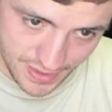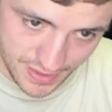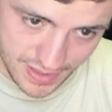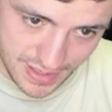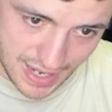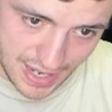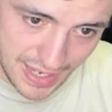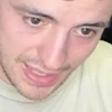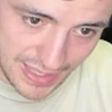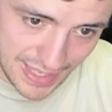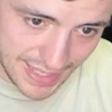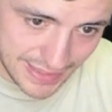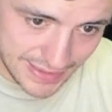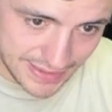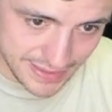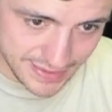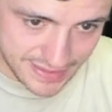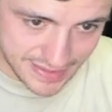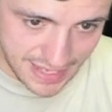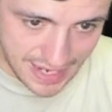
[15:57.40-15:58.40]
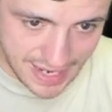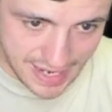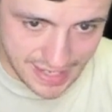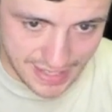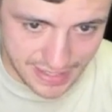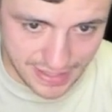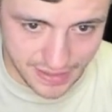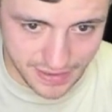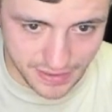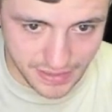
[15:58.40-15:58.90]
I like this guy.
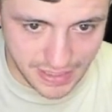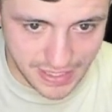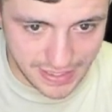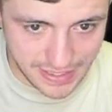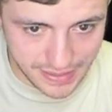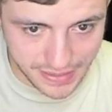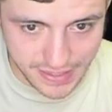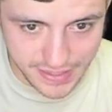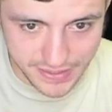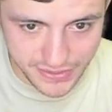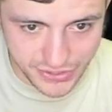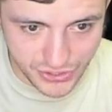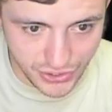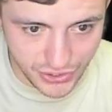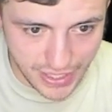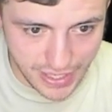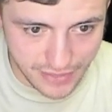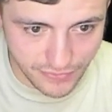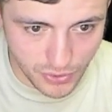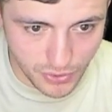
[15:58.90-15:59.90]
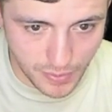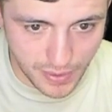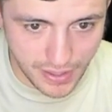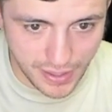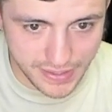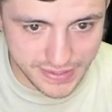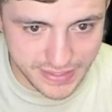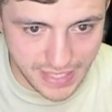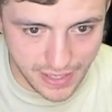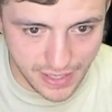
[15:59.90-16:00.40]
And then, like, he's good everywhere.
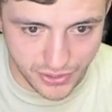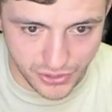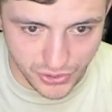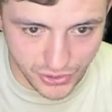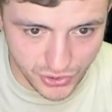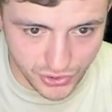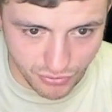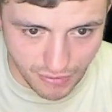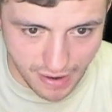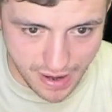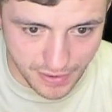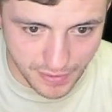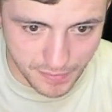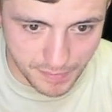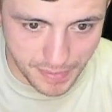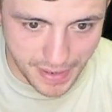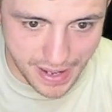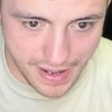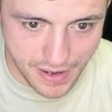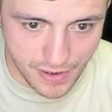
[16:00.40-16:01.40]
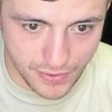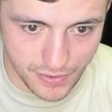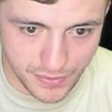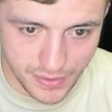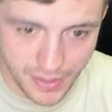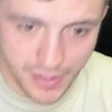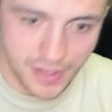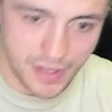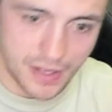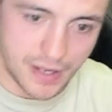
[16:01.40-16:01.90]
He's got good ground and pound.
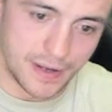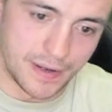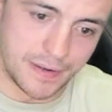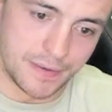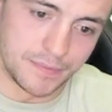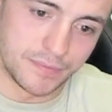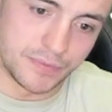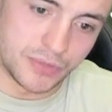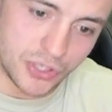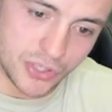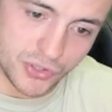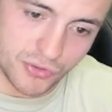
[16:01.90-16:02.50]
Good